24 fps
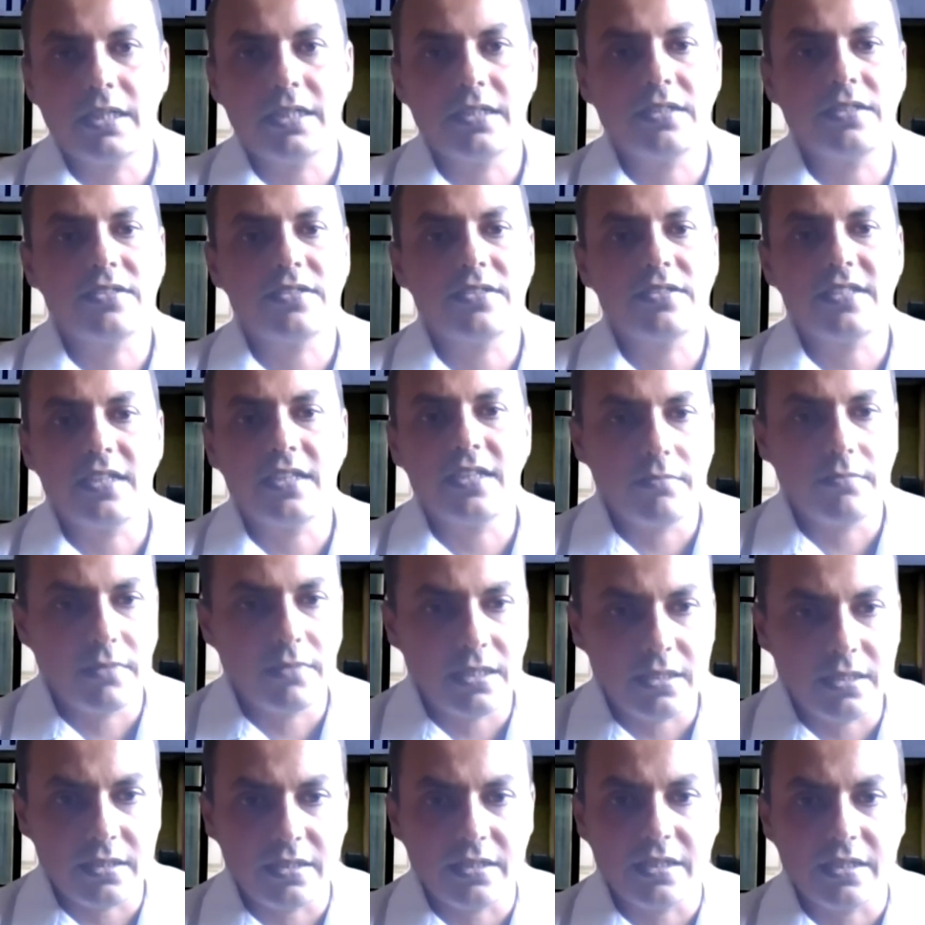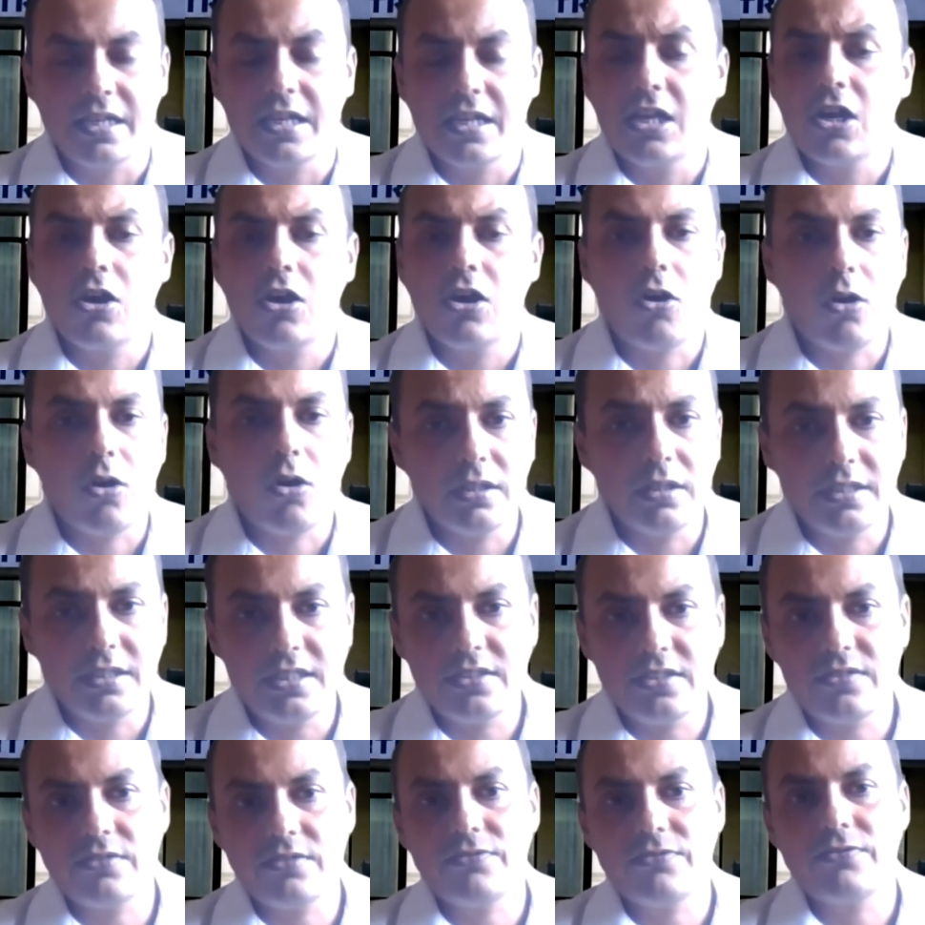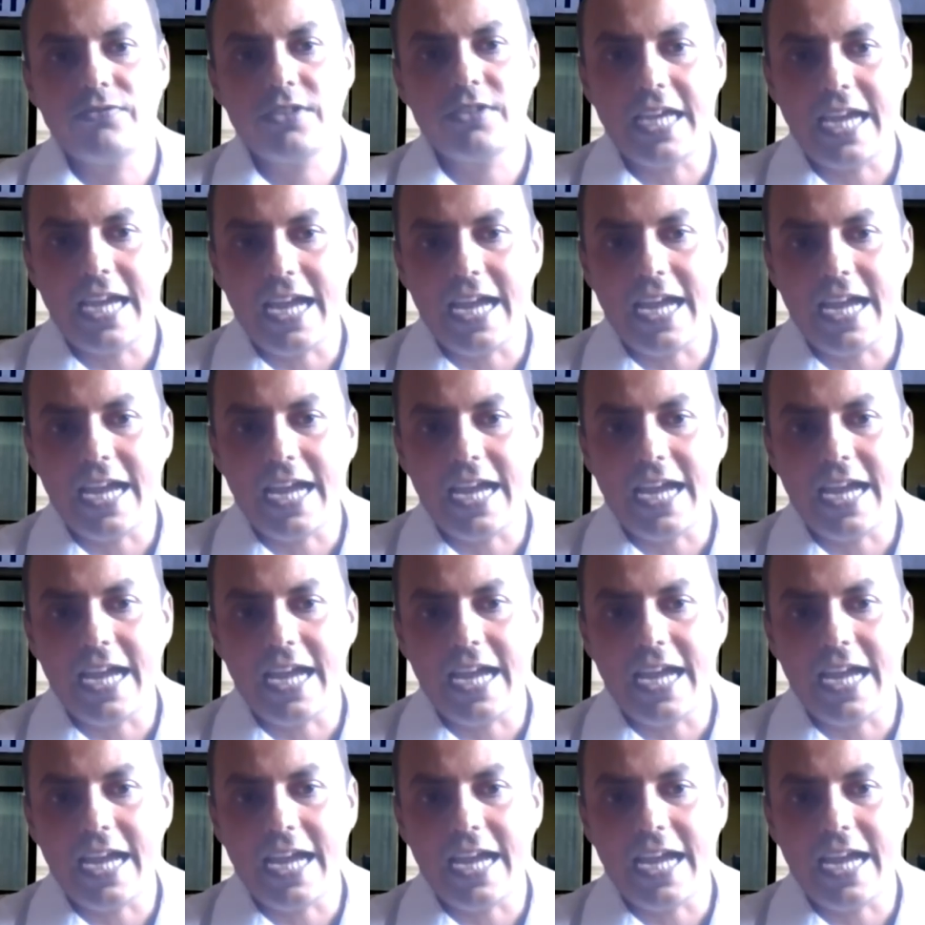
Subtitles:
and cinnamon. All these, if we